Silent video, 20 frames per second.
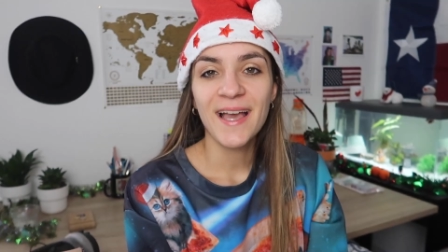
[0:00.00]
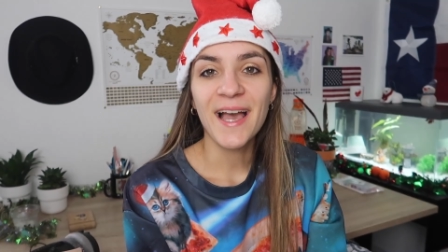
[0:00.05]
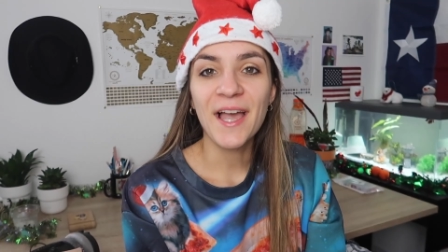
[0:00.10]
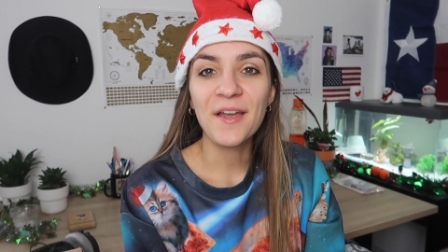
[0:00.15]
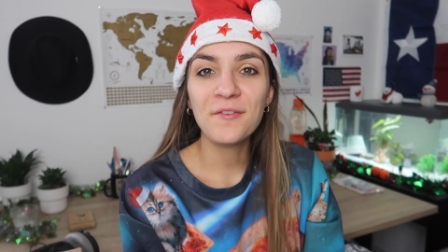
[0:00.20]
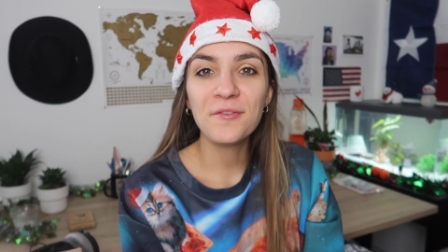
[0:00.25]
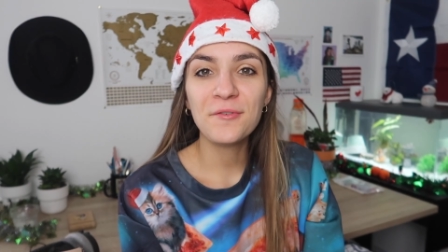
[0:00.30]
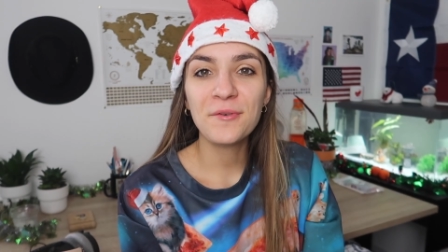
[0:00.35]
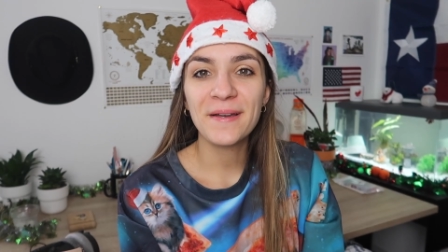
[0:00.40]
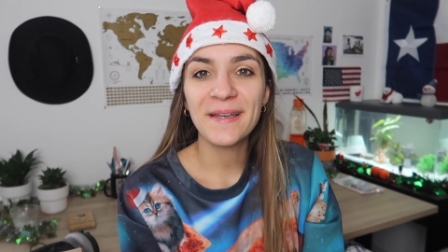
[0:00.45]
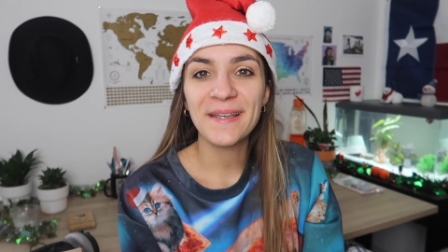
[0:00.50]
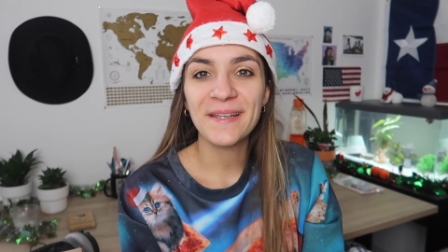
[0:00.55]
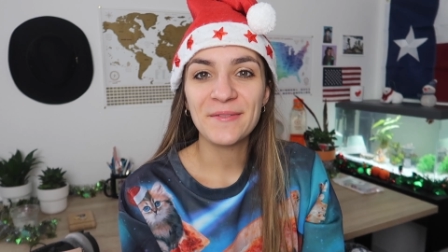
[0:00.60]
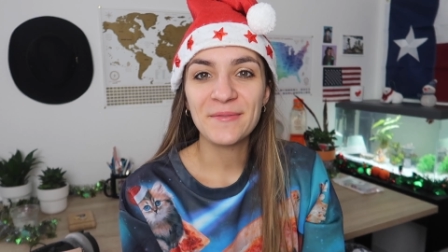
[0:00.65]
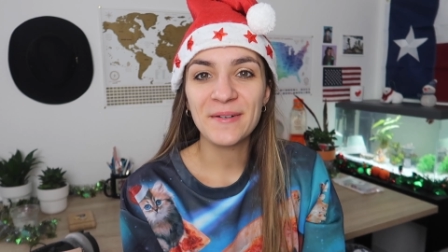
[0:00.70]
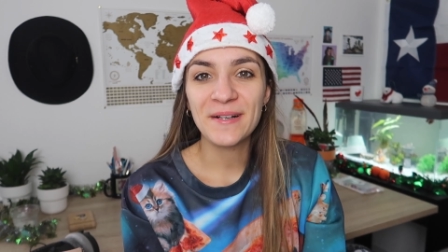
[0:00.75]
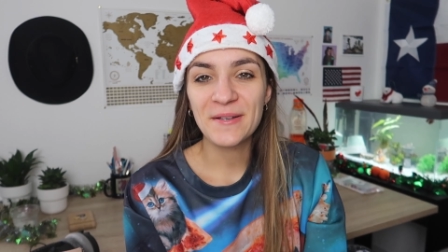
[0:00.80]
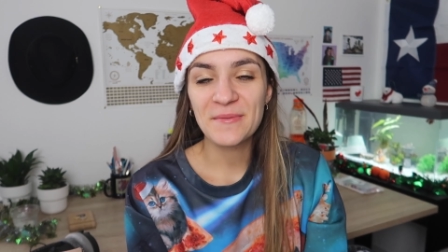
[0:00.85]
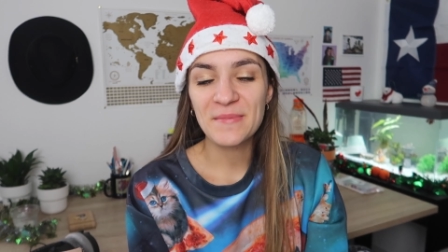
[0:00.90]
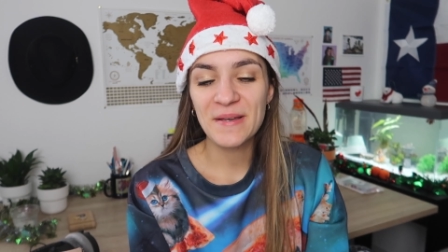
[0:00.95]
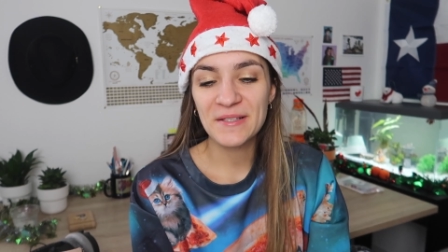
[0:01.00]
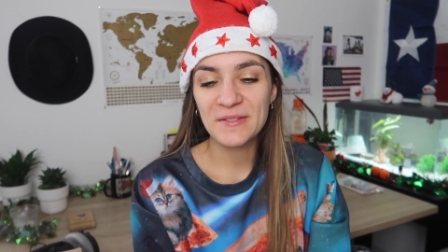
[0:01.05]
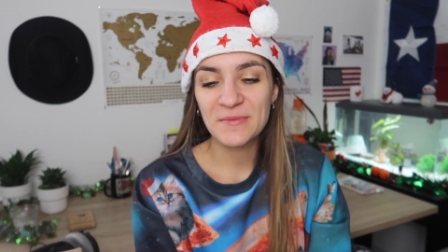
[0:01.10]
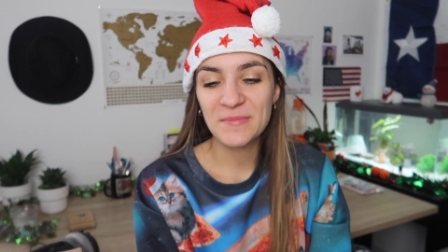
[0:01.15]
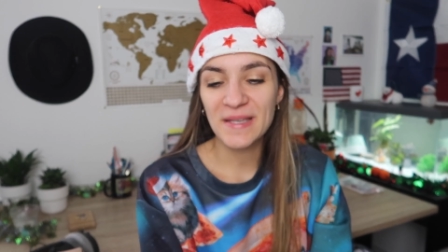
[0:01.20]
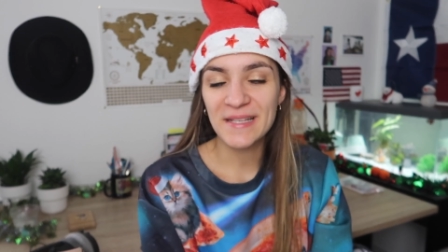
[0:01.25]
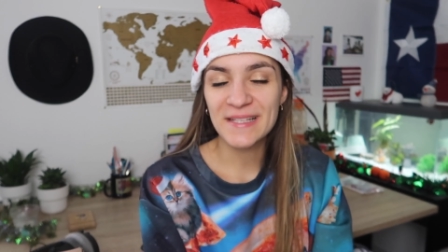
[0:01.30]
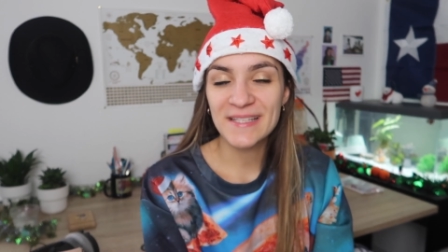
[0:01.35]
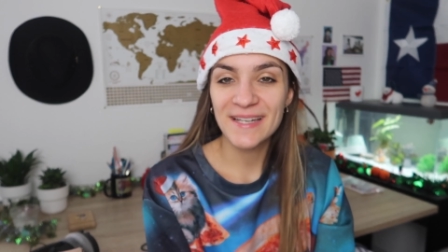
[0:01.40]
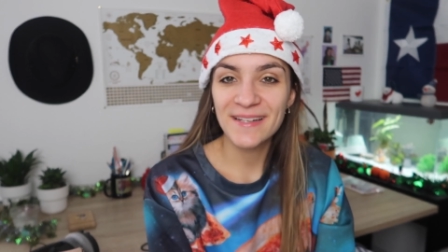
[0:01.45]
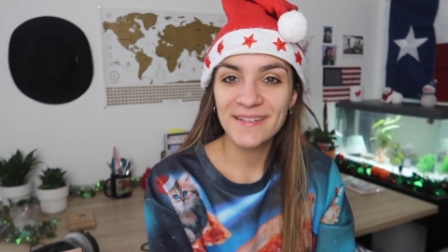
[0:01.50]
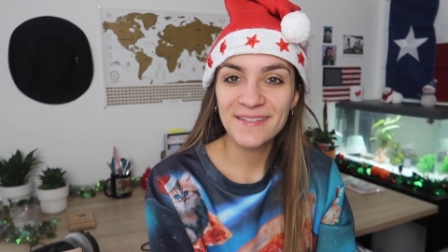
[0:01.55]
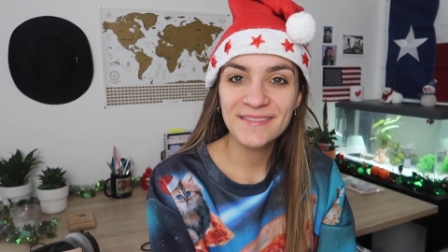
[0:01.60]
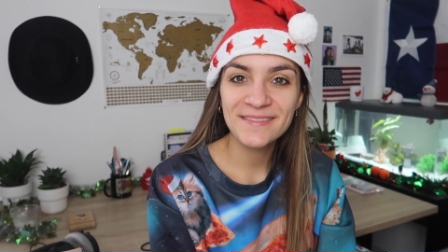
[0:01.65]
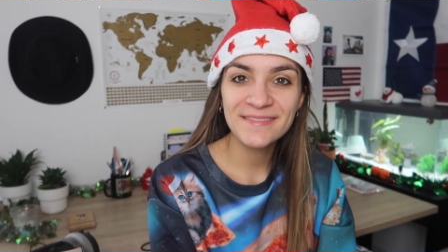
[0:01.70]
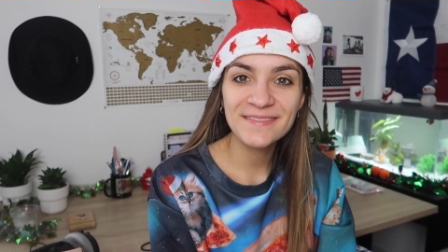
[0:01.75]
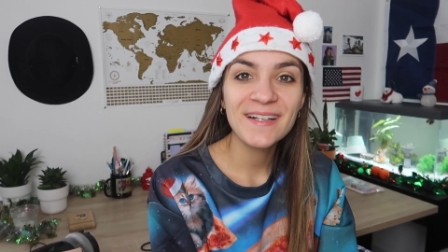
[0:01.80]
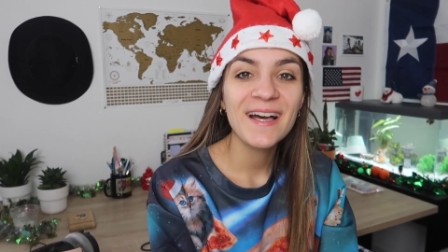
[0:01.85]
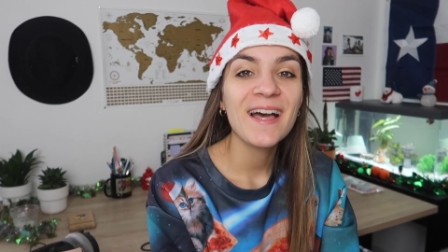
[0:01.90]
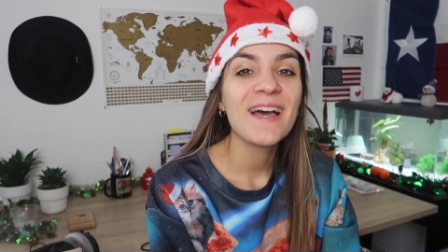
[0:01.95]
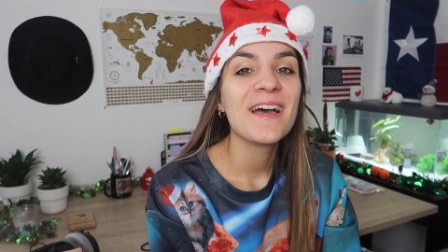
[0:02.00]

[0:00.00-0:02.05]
Hi everyone and welcome back to my channel.